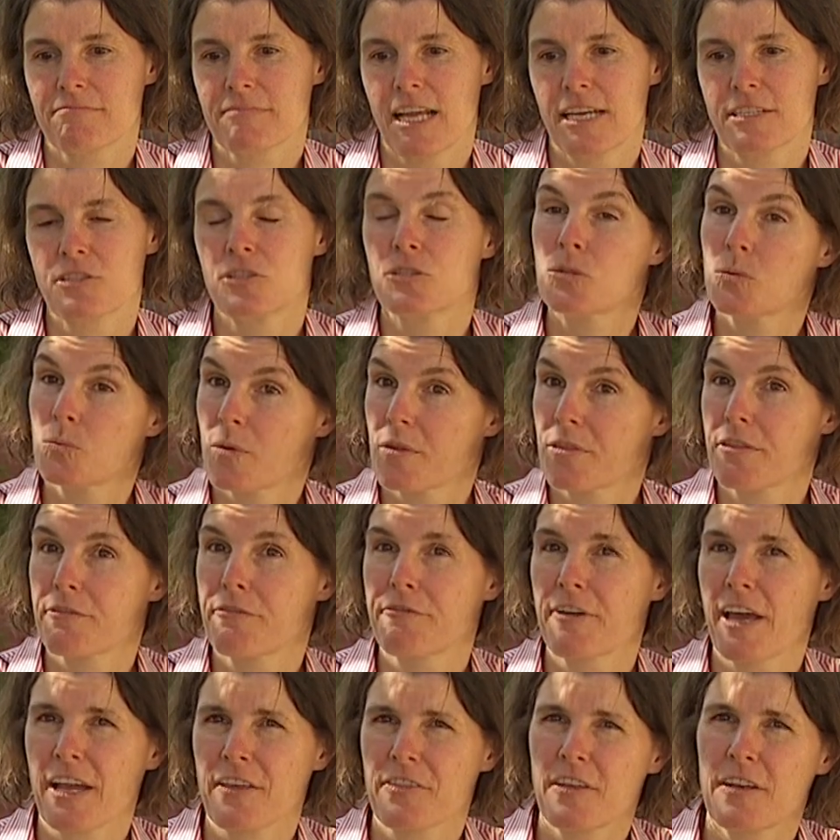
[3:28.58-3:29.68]
has to do with the
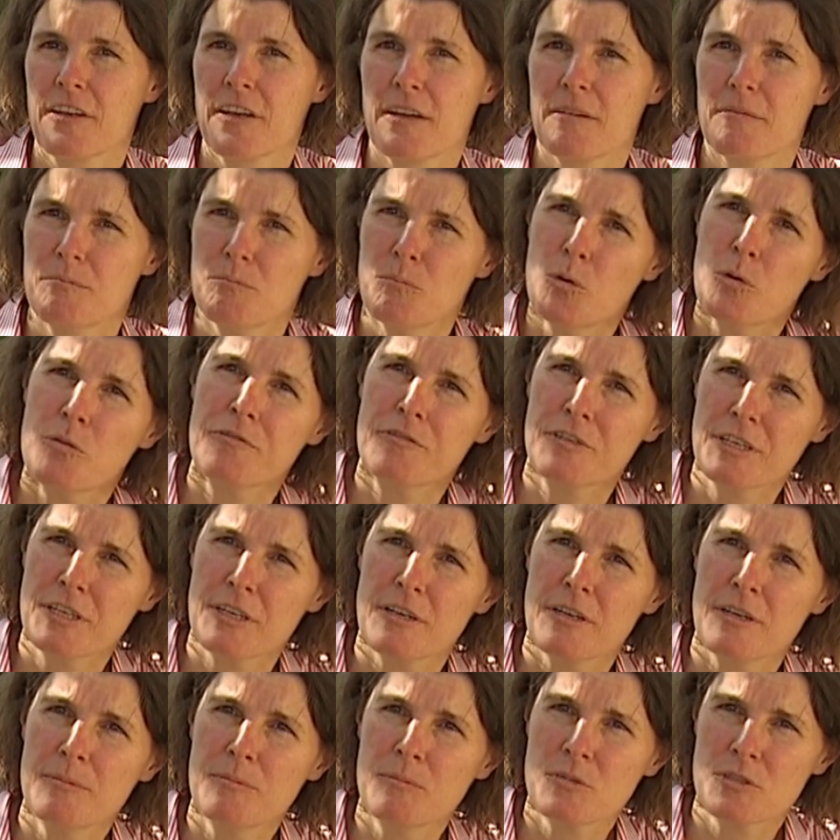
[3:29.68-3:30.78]
fact that I moved
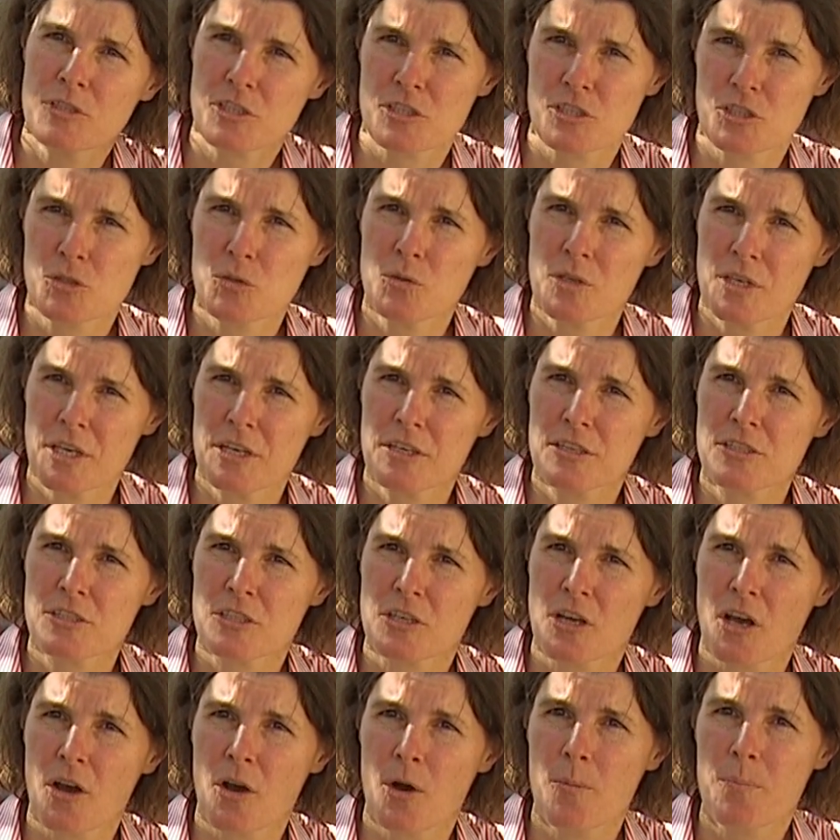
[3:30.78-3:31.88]
here just 2 years
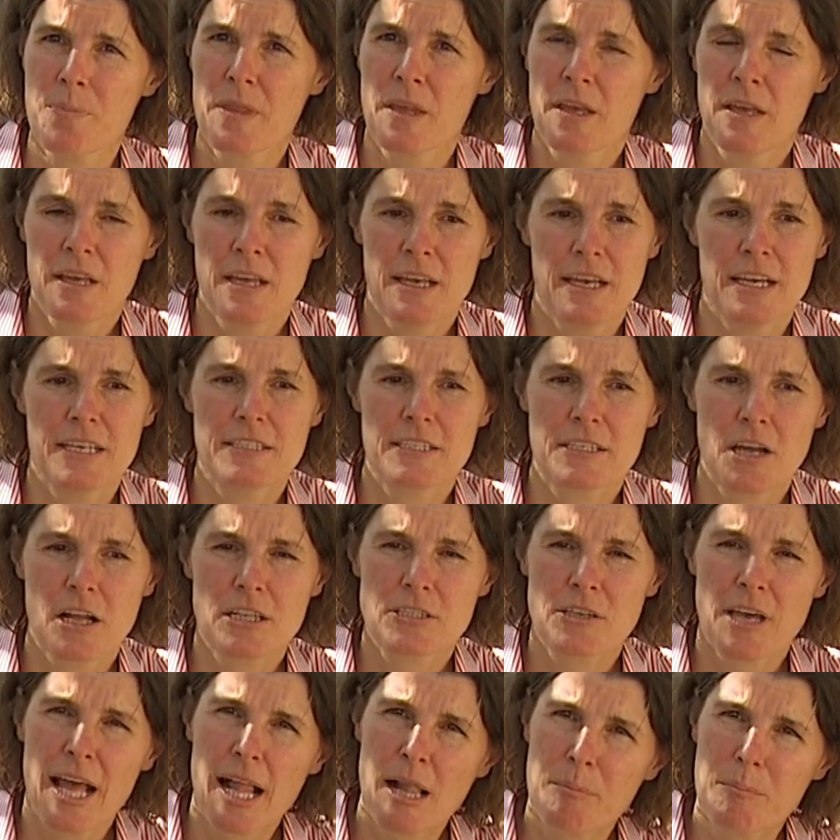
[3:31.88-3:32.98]
ago, is it
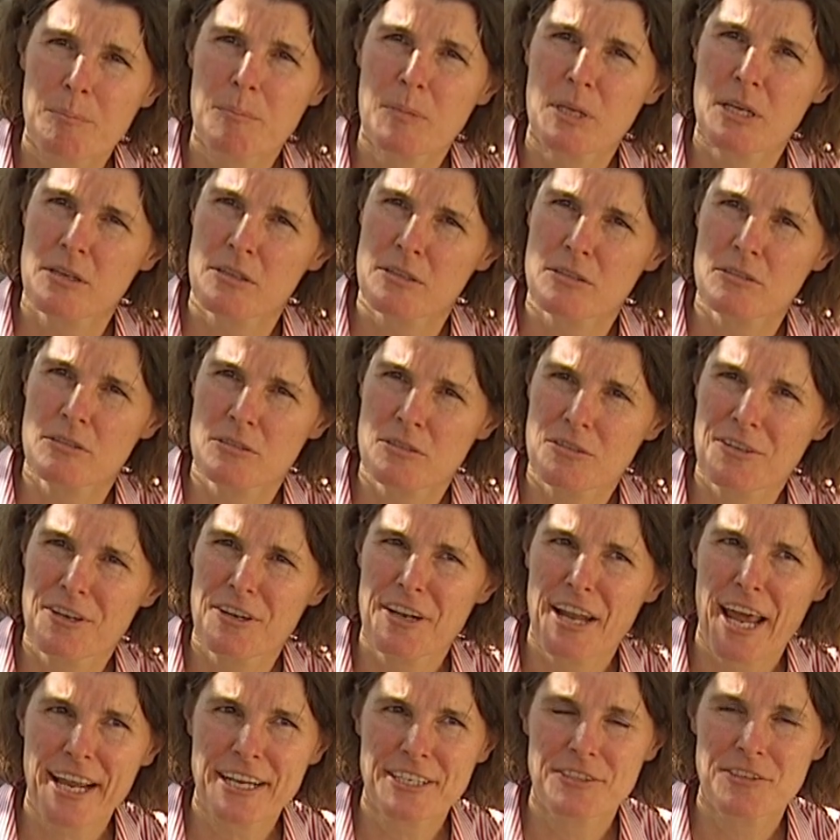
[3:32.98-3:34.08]
also helped me to
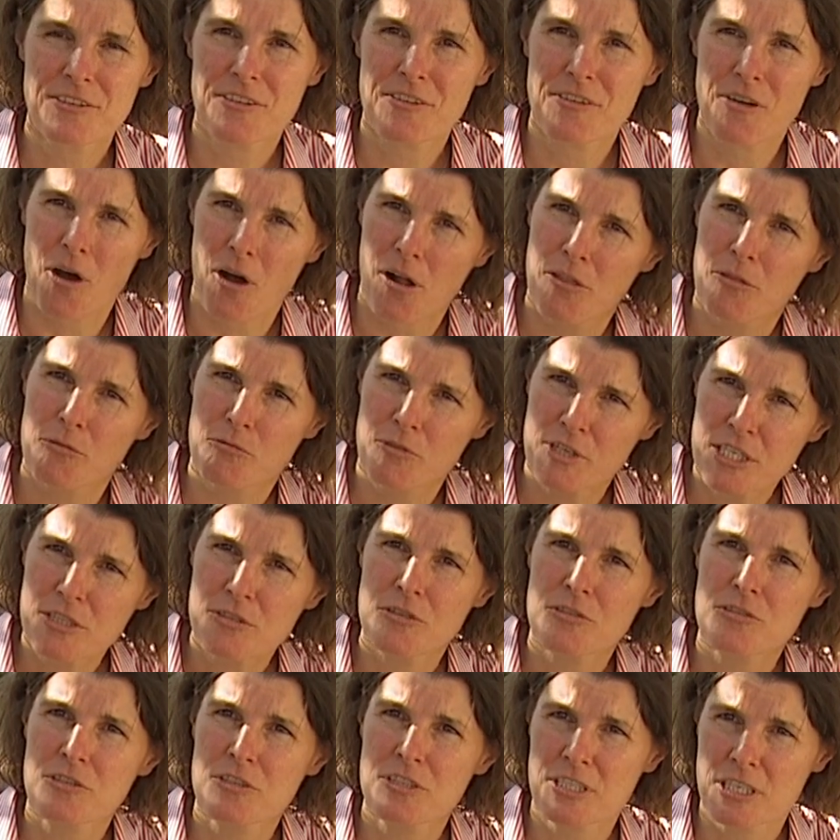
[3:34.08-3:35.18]
connect to all the
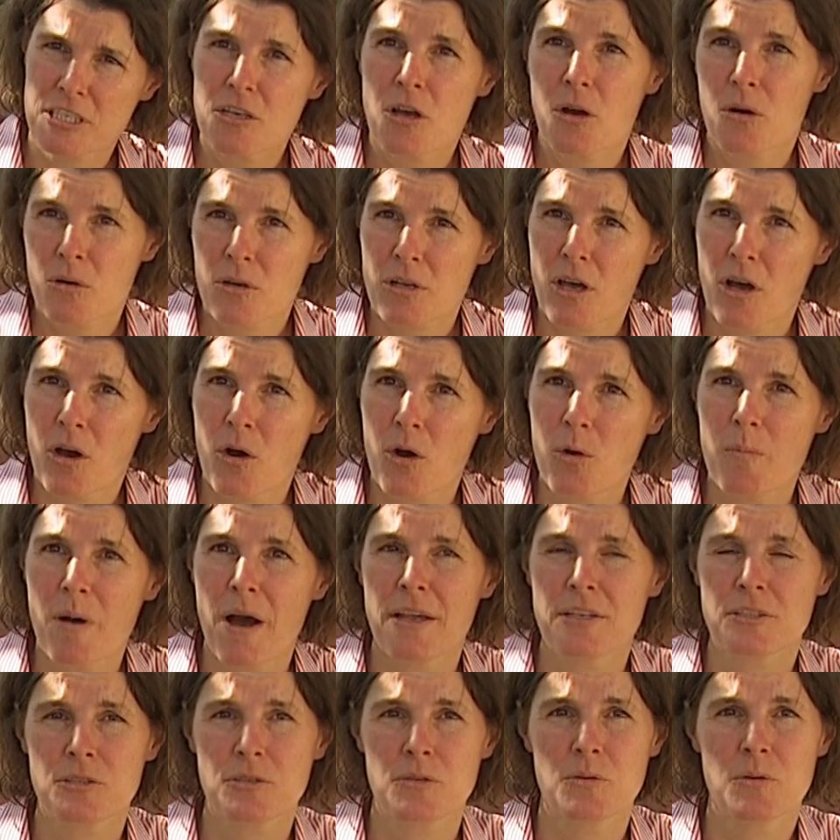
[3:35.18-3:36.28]
researchers in
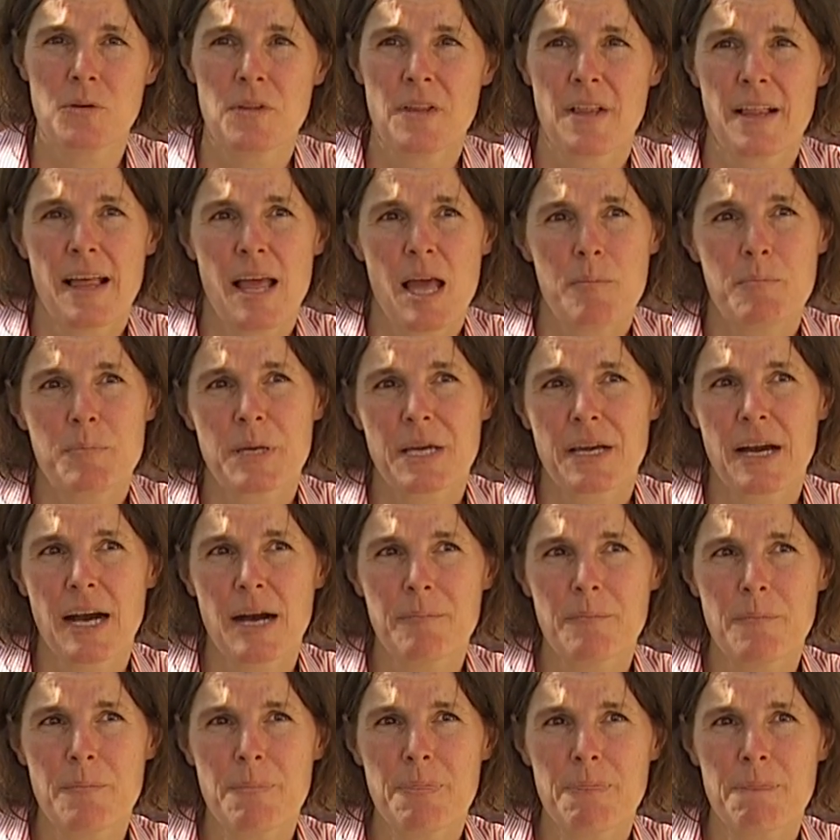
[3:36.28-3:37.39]
Oklahoma to
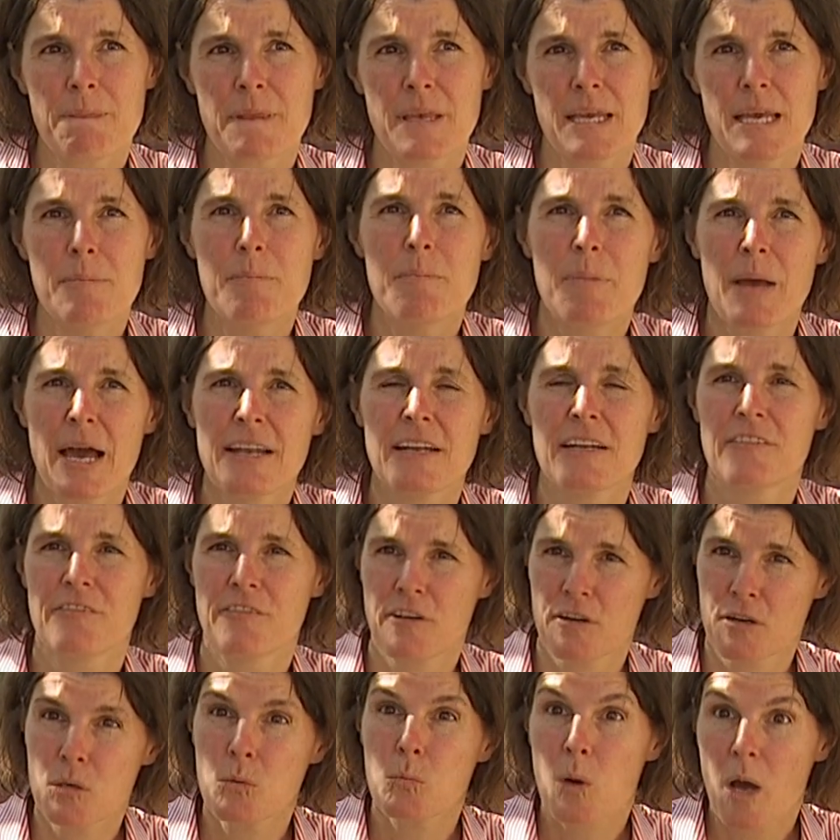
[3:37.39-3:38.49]
become embedded
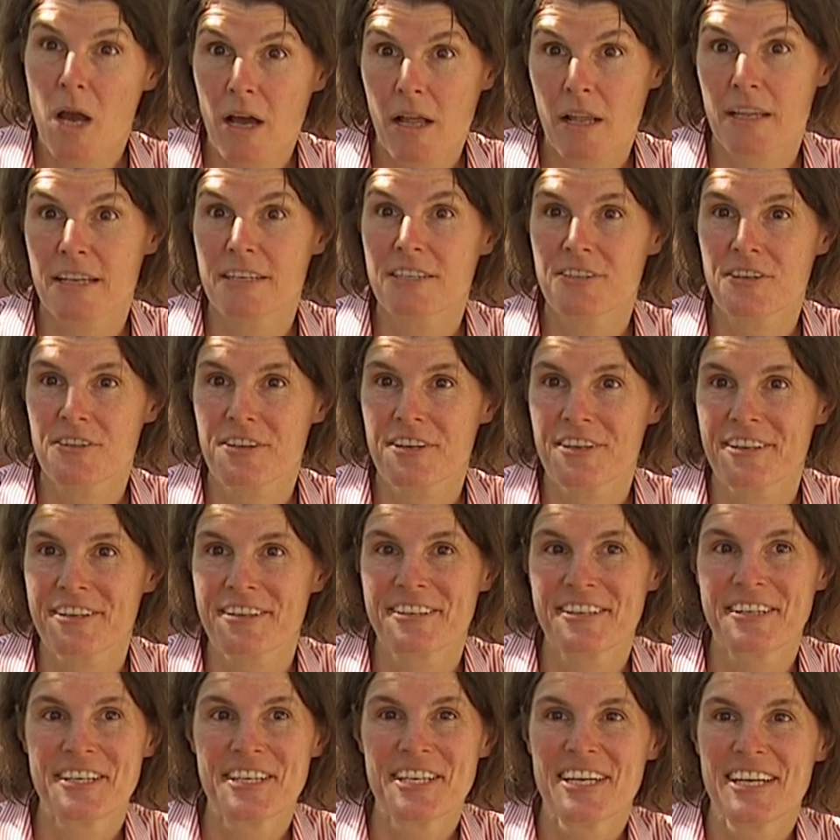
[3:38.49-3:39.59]
very well into
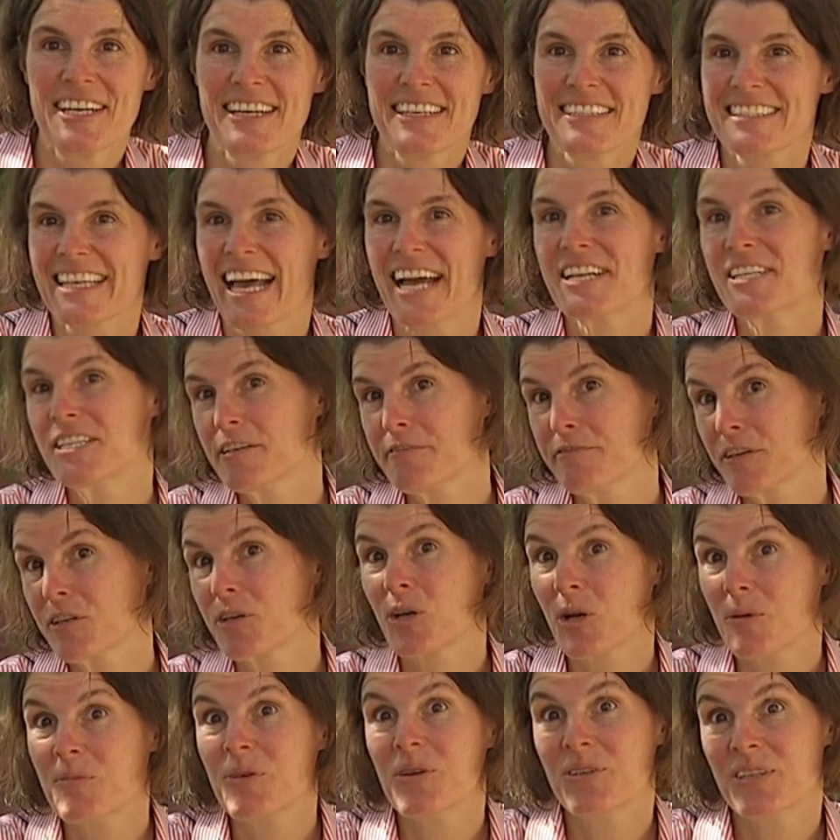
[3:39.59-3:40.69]
the scientific
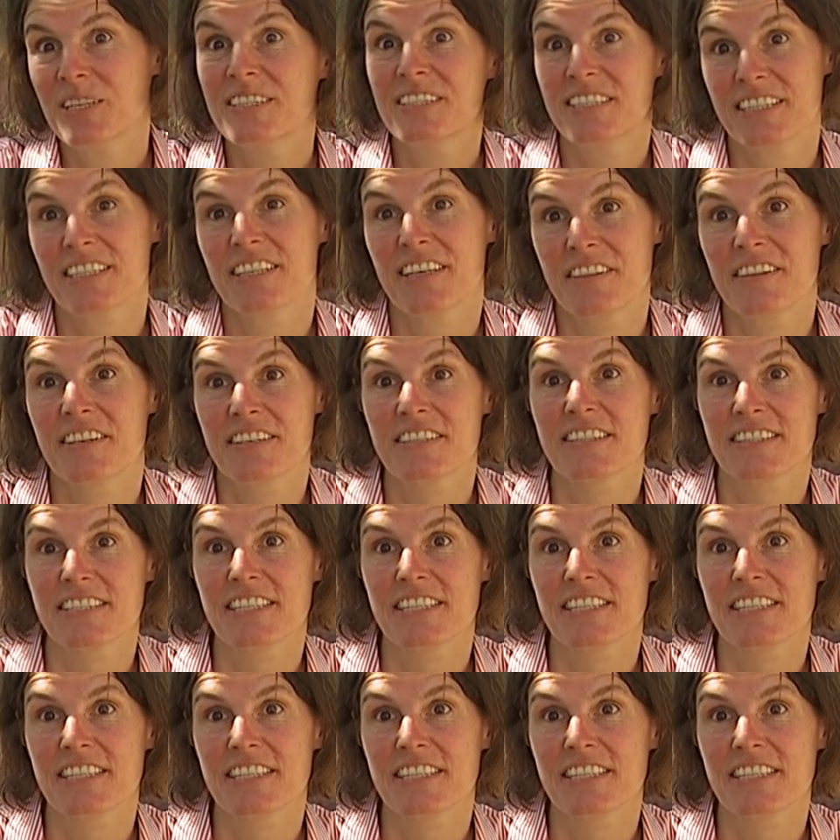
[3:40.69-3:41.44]
community in this